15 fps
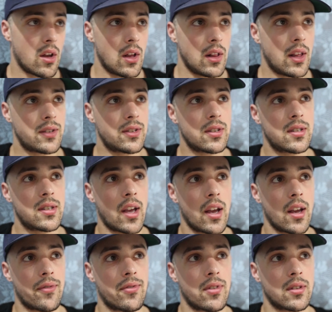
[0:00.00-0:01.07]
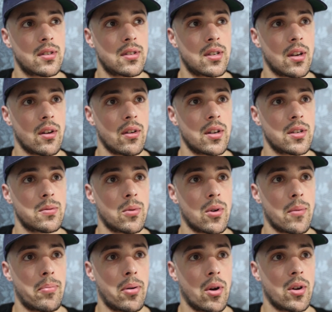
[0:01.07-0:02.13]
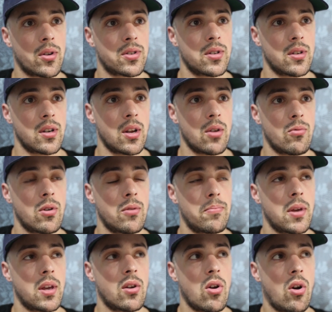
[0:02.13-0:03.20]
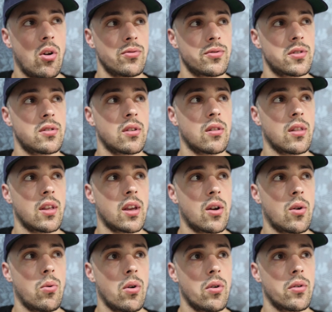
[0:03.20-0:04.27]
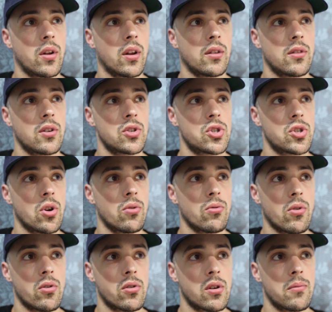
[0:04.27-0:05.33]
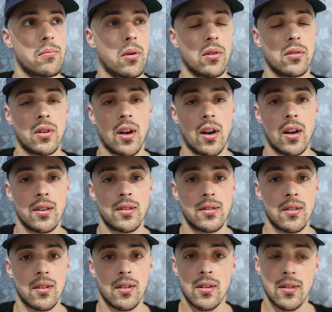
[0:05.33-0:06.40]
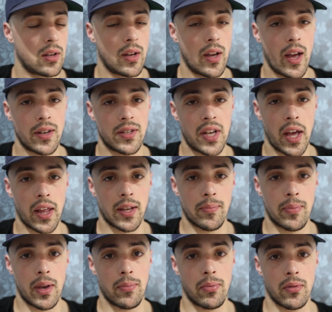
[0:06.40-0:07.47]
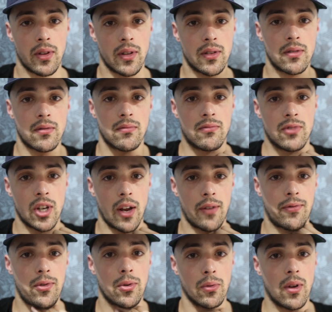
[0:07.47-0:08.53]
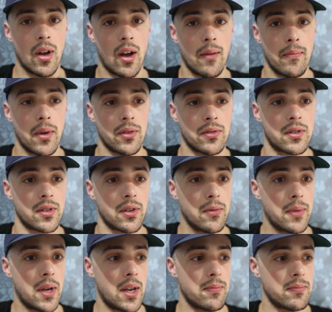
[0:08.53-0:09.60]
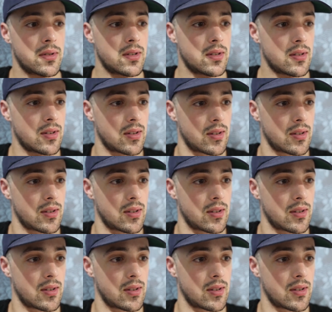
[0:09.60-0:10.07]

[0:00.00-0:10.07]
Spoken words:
Let's just say if this series were a person, it would be constantly quoting the Joe Rogan podcast and telling people that jet fuel can't melt steel beams.